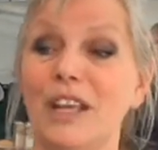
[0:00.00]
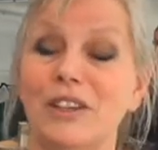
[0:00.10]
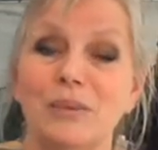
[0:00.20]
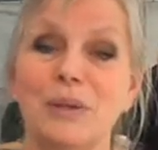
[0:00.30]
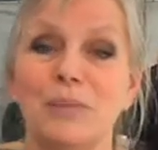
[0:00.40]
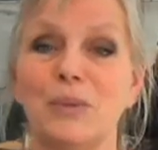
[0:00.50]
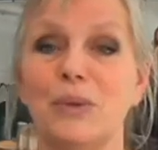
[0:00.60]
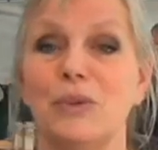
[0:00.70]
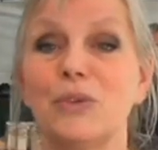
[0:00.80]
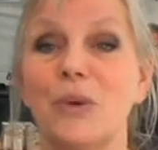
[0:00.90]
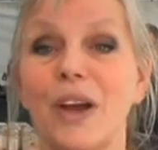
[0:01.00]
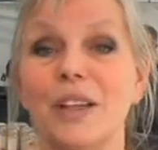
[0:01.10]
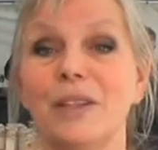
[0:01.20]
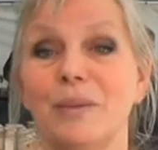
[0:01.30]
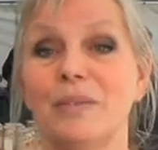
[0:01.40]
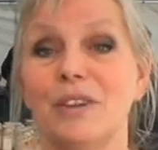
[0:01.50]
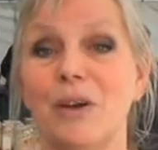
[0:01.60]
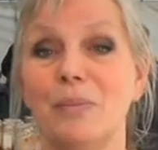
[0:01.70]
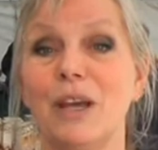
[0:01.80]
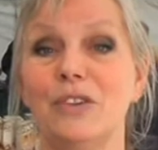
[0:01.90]
of the people who tried them
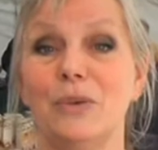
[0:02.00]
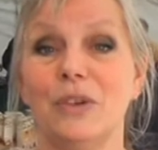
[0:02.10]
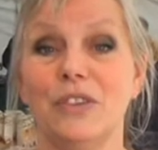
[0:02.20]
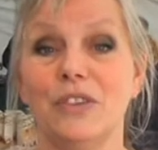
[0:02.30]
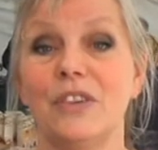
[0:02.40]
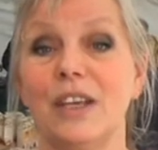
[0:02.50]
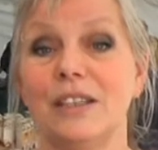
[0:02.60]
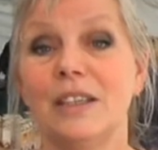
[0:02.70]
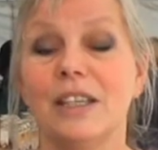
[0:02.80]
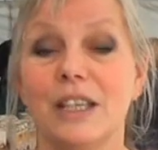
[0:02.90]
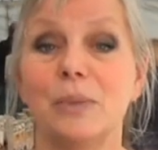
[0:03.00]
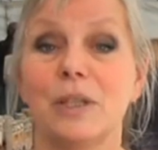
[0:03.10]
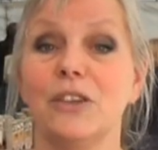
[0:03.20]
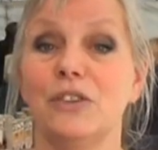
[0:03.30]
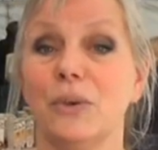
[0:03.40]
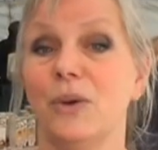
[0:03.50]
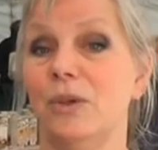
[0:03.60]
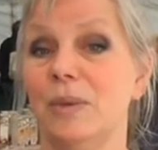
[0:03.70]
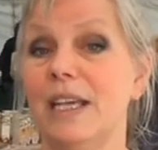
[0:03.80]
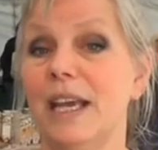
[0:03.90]
got back to us and said they would like to grow
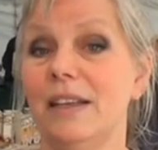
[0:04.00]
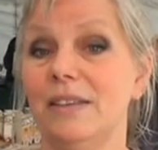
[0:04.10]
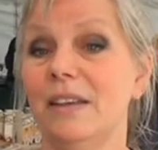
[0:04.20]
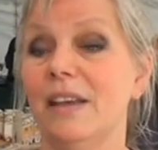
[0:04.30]
them again.